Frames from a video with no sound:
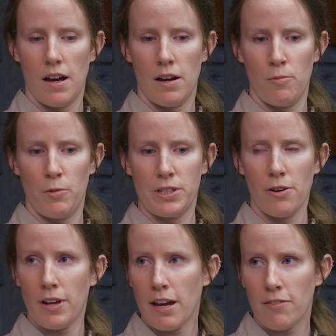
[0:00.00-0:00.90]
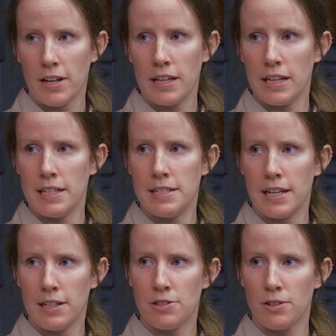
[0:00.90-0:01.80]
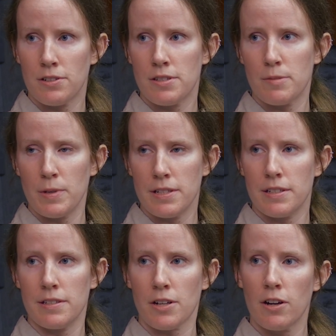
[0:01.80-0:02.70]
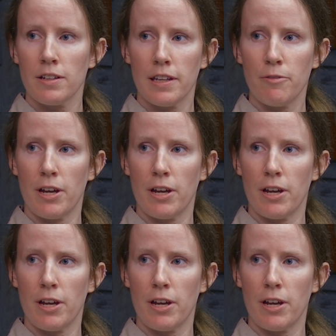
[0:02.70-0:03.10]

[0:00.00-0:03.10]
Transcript: Um, we don't have any endangered species currently.